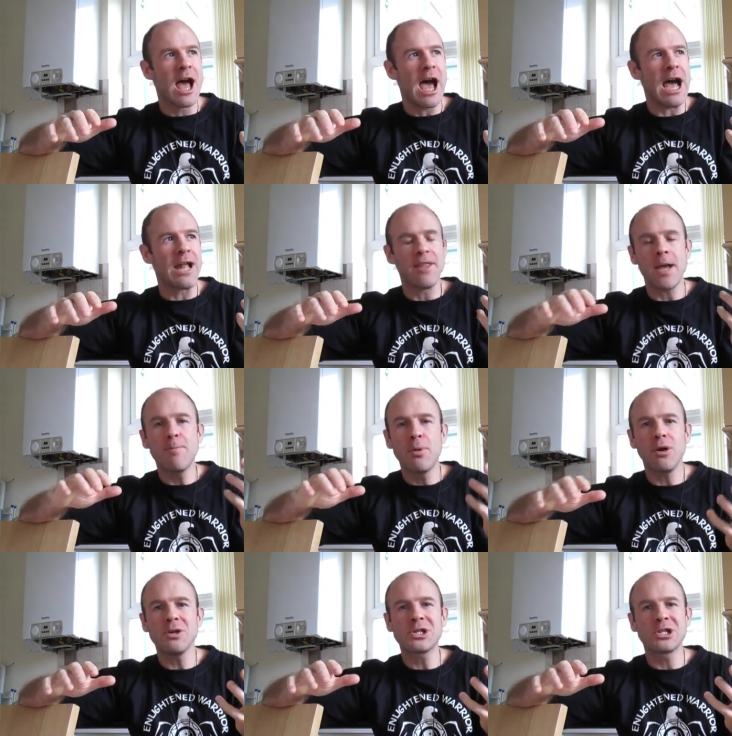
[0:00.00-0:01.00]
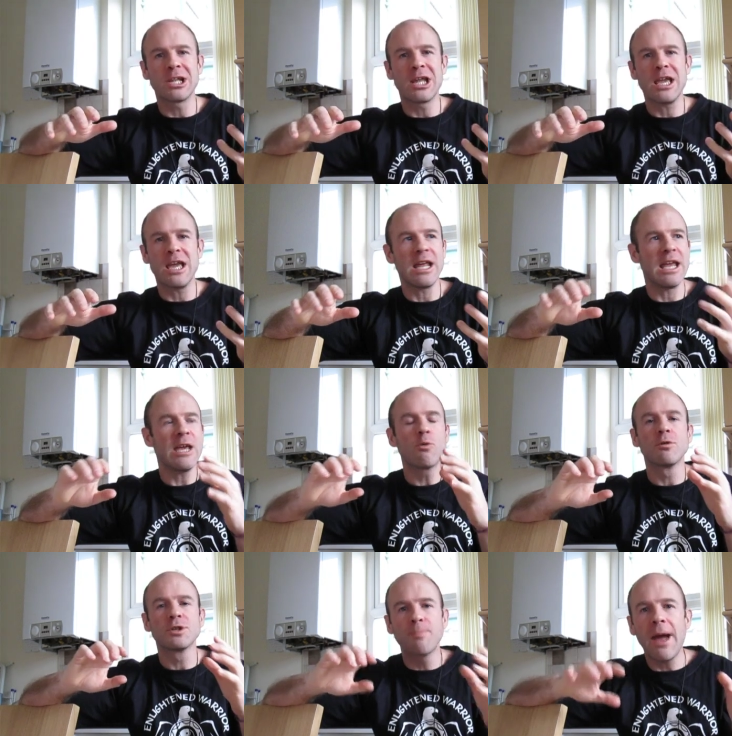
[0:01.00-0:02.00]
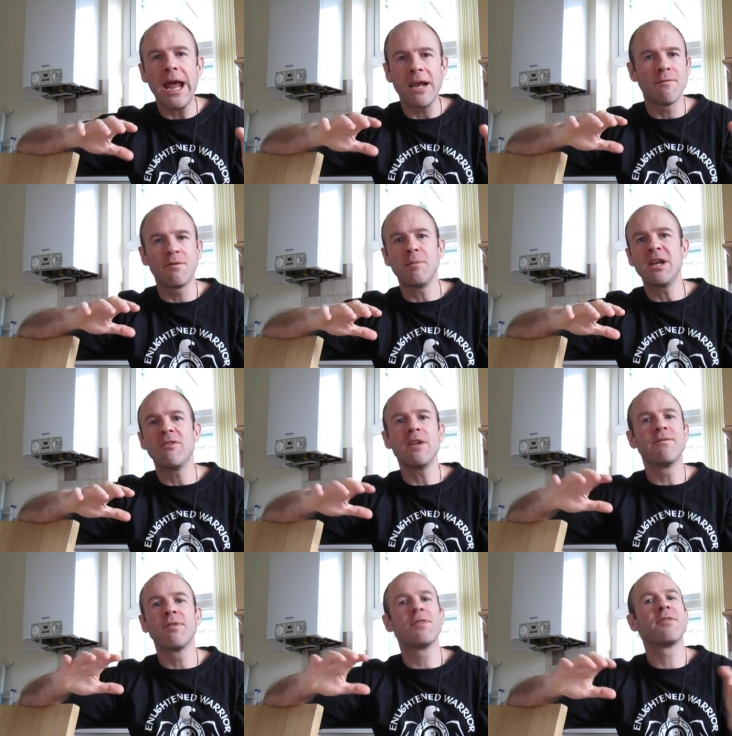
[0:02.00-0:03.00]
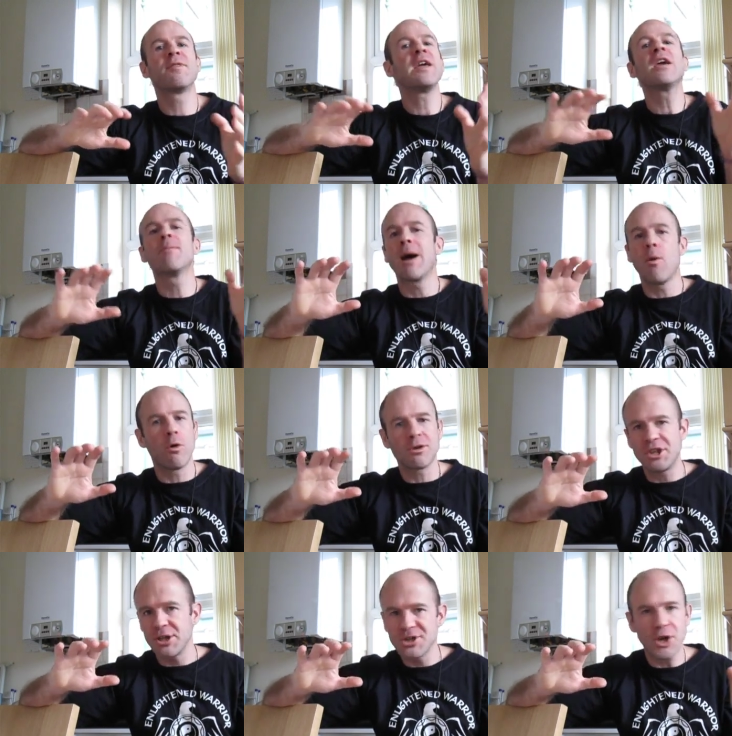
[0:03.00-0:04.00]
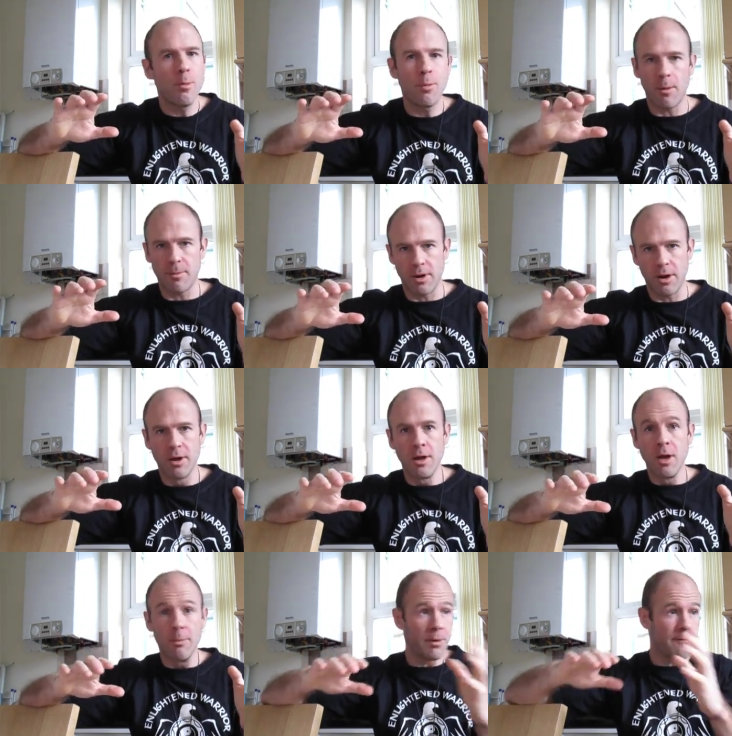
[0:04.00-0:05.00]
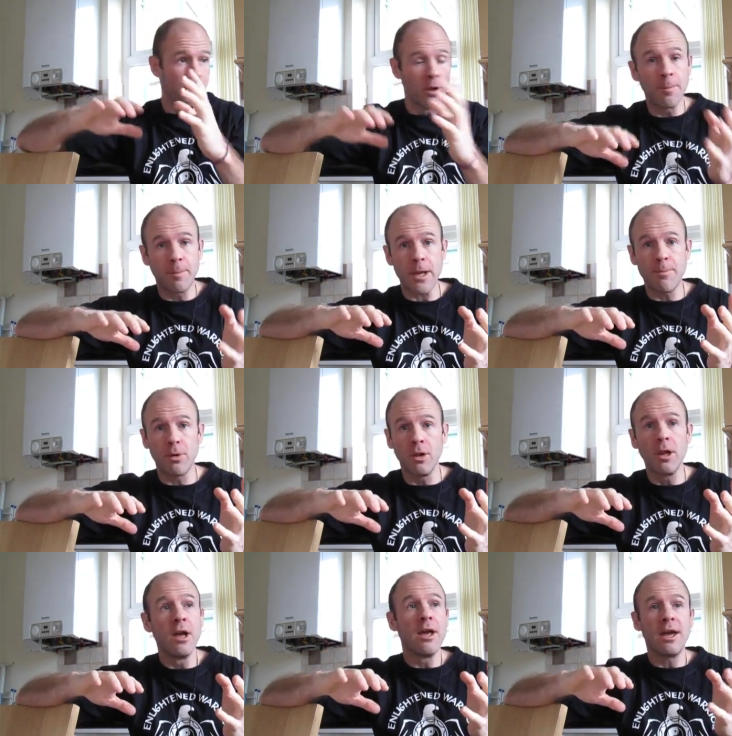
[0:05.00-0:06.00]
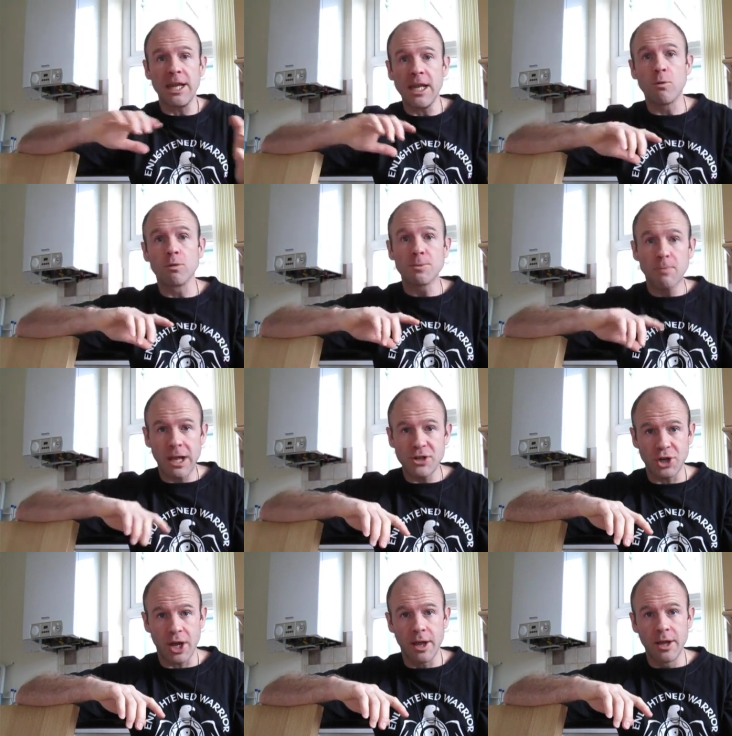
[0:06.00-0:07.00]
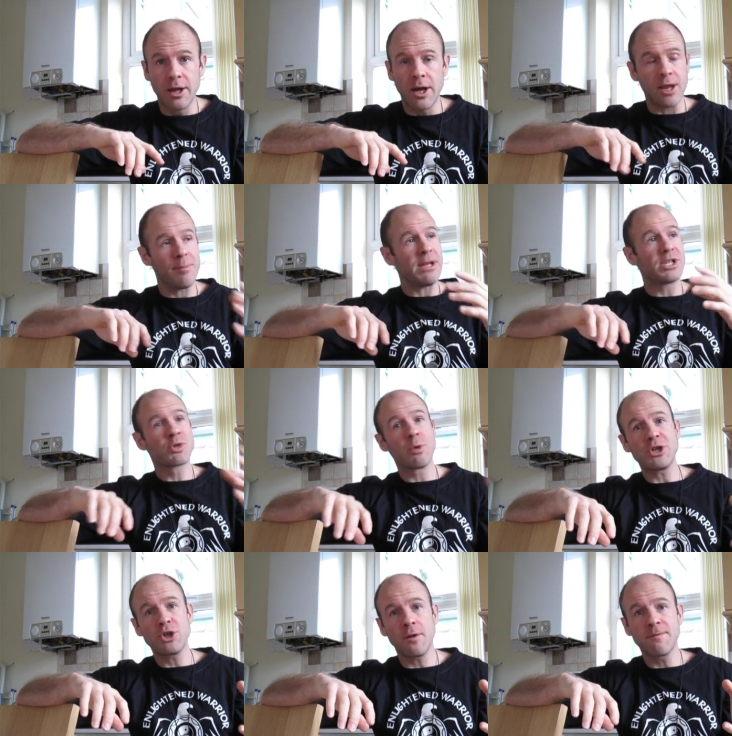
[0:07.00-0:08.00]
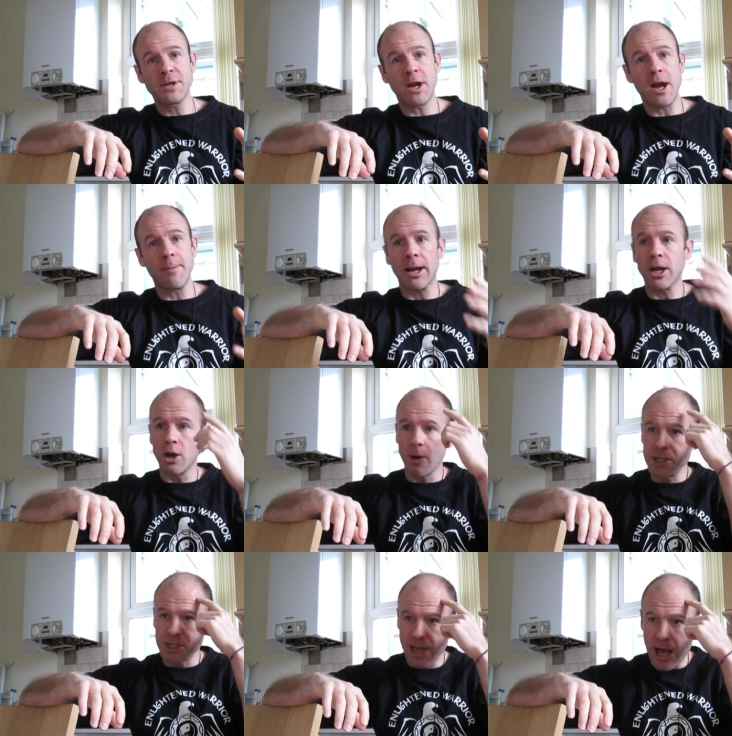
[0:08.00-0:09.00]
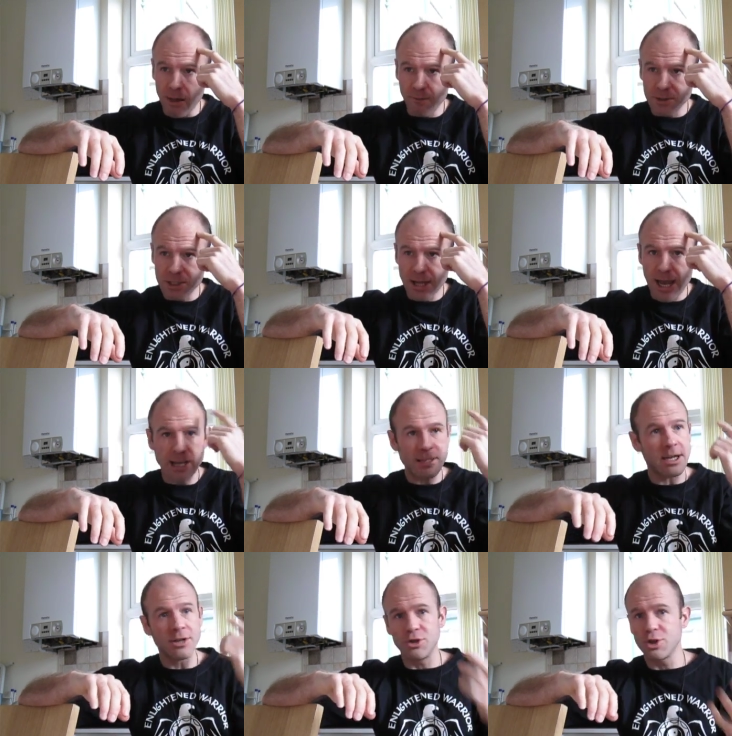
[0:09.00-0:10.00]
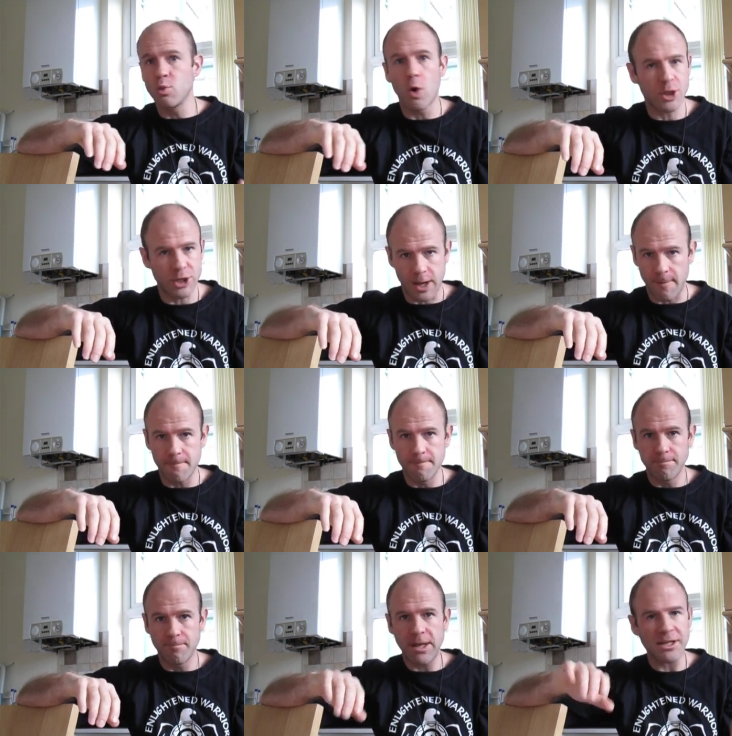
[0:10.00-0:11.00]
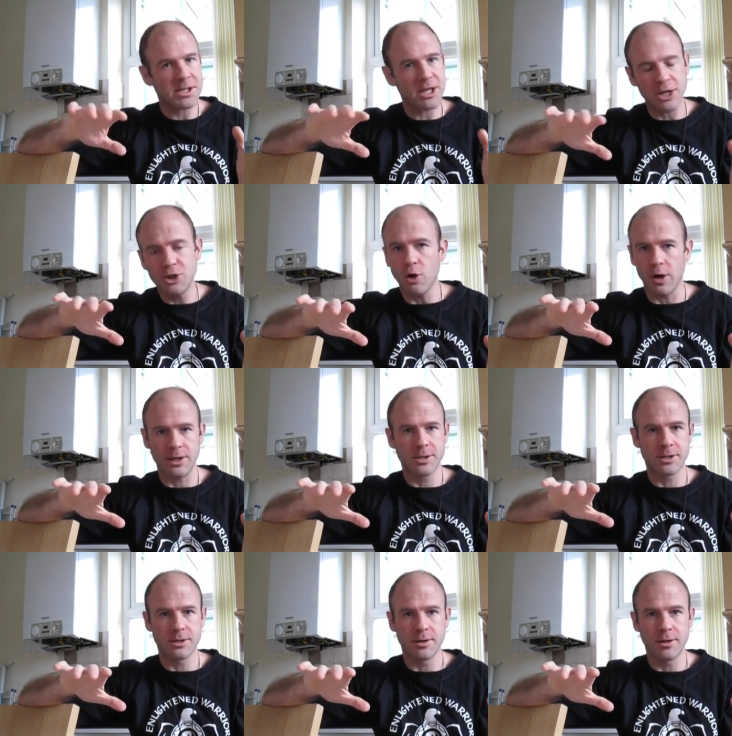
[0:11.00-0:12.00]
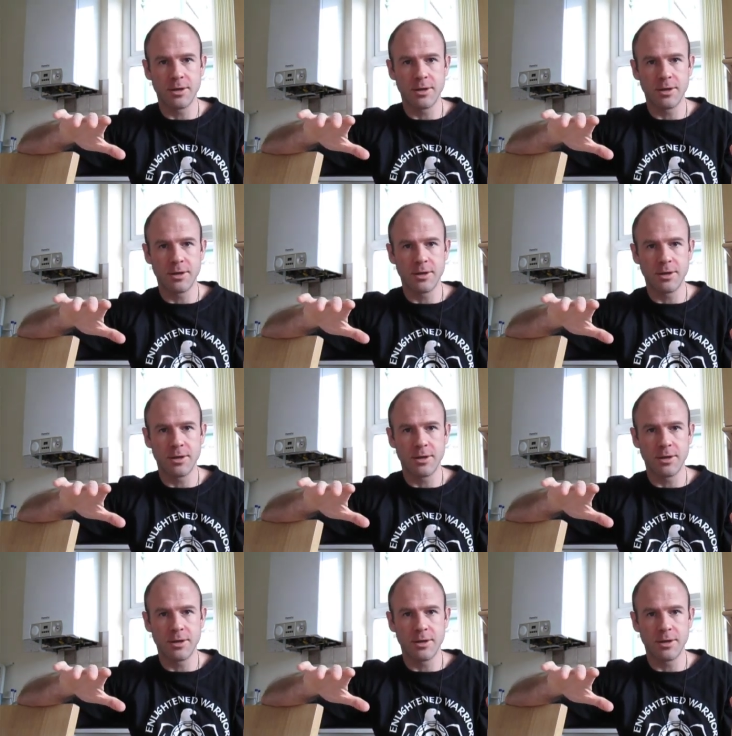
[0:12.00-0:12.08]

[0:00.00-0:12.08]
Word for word: and they personally, it equals pain for me to even think about watching a soap opera. But for other people, it equals pleasure, and it means switch off time, I can go into the alpha state and just watch it. That's their choice.